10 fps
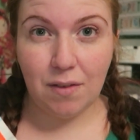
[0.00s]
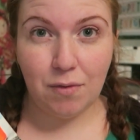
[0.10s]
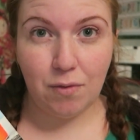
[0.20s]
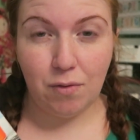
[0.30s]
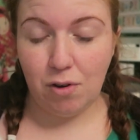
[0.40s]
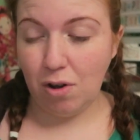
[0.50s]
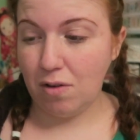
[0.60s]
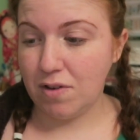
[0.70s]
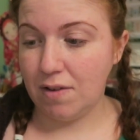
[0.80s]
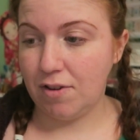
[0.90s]
I've
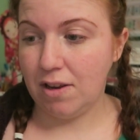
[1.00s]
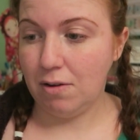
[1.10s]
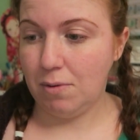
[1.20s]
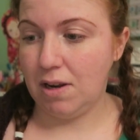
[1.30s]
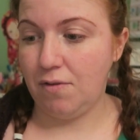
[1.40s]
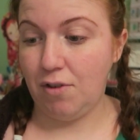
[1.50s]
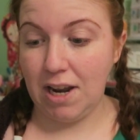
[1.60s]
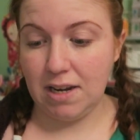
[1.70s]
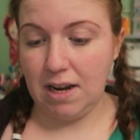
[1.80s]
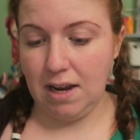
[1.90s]
loved every single one I've
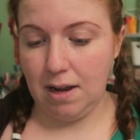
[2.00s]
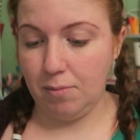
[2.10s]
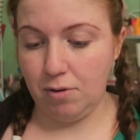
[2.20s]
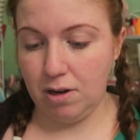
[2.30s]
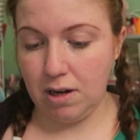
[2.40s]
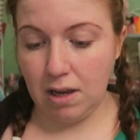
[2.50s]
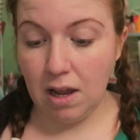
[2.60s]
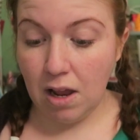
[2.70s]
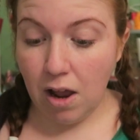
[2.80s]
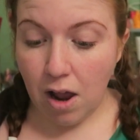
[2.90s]
read. I absolutely
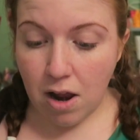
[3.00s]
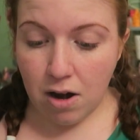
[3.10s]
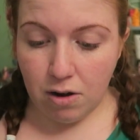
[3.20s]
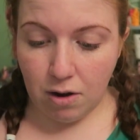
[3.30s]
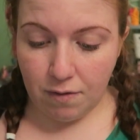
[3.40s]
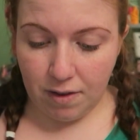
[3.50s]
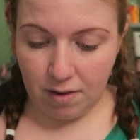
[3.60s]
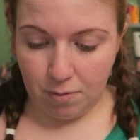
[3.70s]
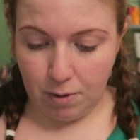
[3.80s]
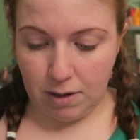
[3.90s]
love
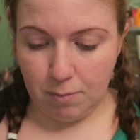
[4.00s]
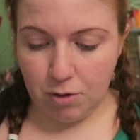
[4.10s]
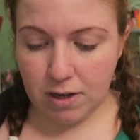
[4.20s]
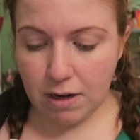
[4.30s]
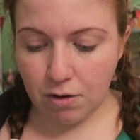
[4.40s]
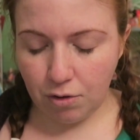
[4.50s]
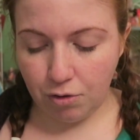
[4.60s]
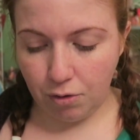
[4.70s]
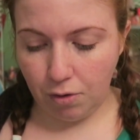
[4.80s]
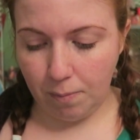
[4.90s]
this one. I'm going to tell you the
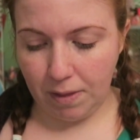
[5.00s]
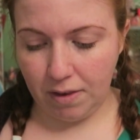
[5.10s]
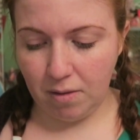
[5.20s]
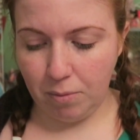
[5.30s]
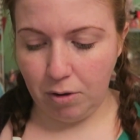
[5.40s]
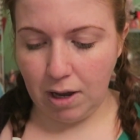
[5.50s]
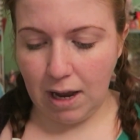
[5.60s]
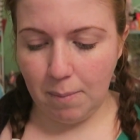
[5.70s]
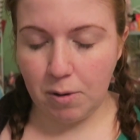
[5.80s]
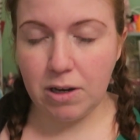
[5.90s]
truth about this book.
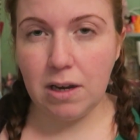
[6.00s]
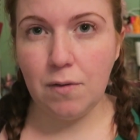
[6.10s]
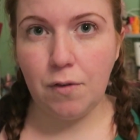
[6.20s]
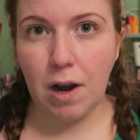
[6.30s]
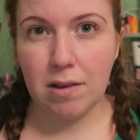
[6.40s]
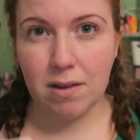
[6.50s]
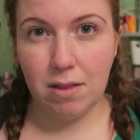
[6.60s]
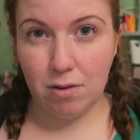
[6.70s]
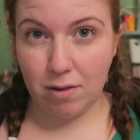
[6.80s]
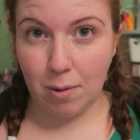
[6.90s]
I bought it in France
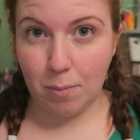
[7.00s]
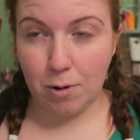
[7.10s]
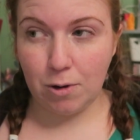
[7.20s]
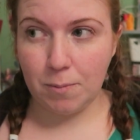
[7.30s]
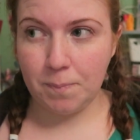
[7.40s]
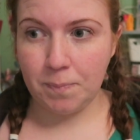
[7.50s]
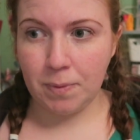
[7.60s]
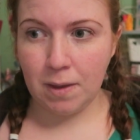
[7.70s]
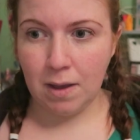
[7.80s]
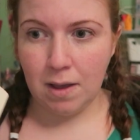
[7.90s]
in the summer,
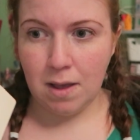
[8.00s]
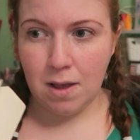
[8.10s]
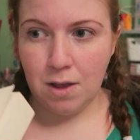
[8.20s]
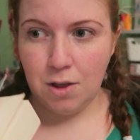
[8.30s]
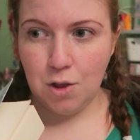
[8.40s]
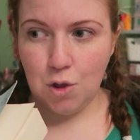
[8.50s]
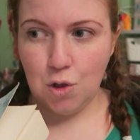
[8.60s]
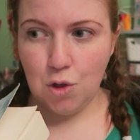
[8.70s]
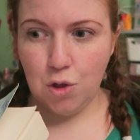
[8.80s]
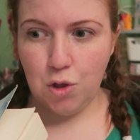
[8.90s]

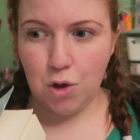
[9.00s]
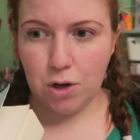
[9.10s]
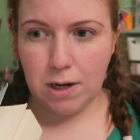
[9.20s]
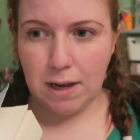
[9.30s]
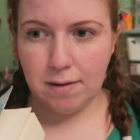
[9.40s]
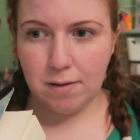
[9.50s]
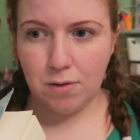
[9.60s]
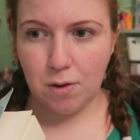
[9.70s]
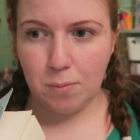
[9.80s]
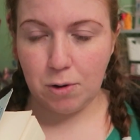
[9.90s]
not last
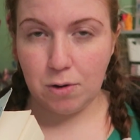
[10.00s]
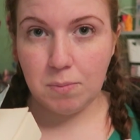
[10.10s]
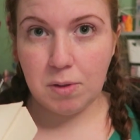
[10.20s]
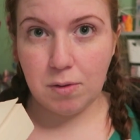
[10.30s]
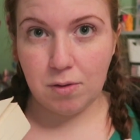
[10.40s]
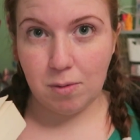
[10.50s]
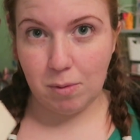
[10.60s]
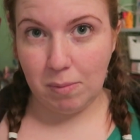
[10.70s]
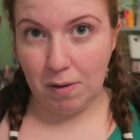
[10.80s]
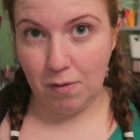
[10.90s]
summer, but the
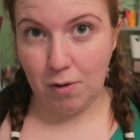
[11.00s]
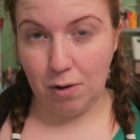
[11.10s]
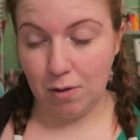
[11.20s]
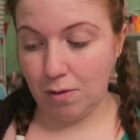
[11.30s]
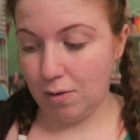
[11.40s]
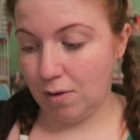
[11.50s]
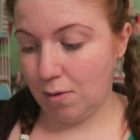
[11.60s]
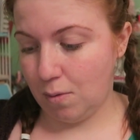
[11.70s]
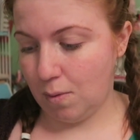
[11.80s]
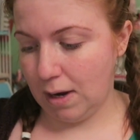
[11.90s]
summer before, so it's
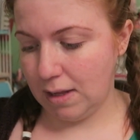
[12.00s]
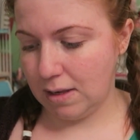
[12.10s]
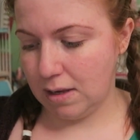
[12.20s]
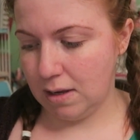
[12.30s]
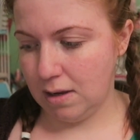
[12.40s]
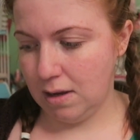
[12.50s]
quite